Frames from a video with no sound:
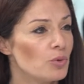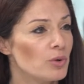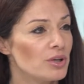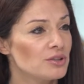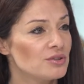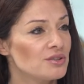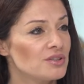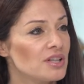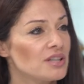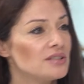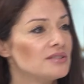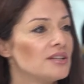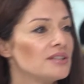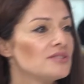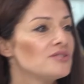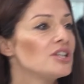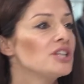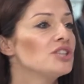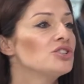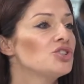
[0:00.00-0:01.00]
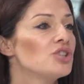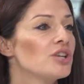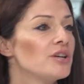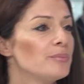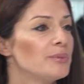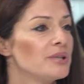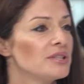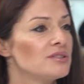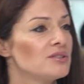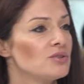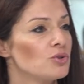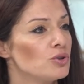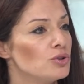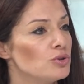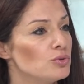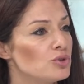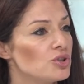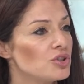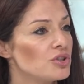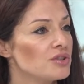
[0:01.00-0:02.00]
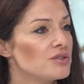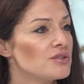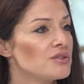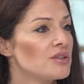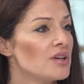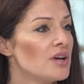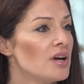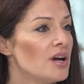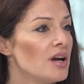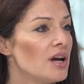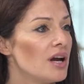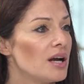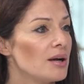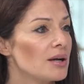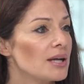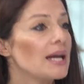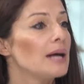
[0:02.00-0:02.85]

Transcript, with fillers: when you said that nature-based solutions uh,